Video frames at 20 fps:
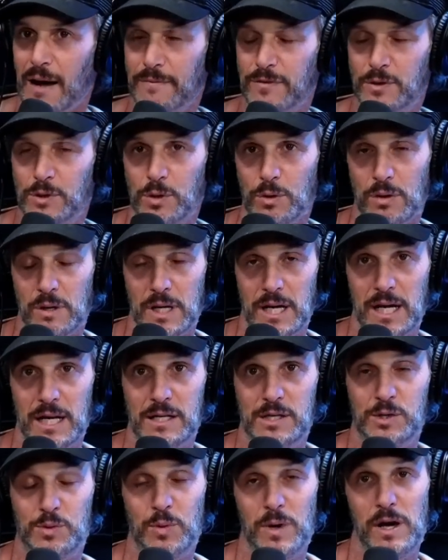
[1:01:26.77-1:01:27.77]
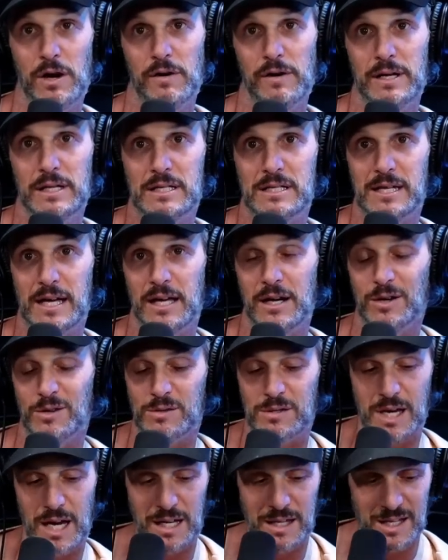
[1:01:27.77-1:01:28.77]
for tour dates. We are in San
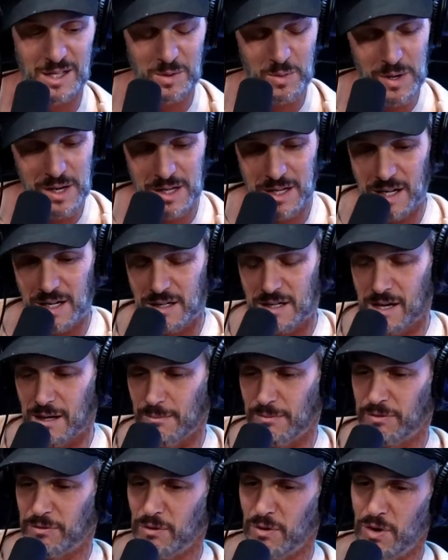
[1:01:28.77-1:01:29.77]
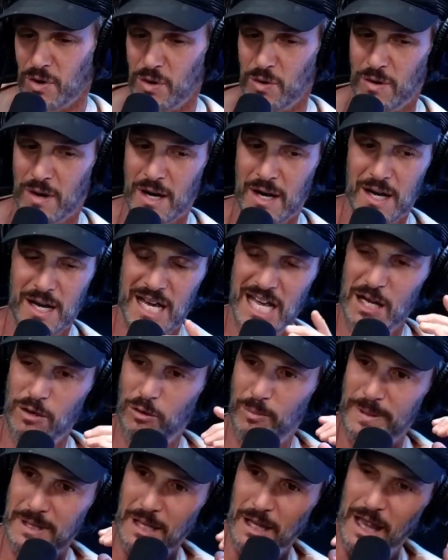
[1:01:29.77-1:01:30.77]
Jose this weekend. Come through. It will
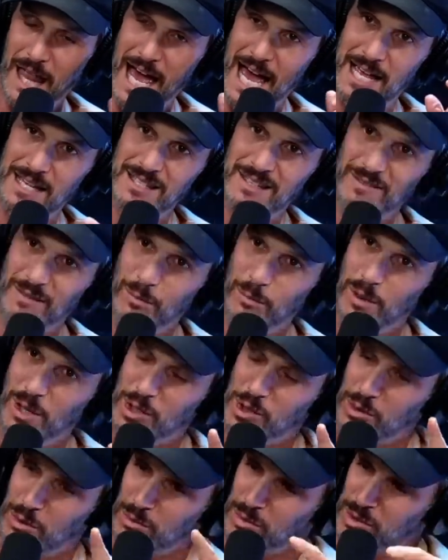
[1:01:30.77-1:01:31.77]
be the last of the mushroom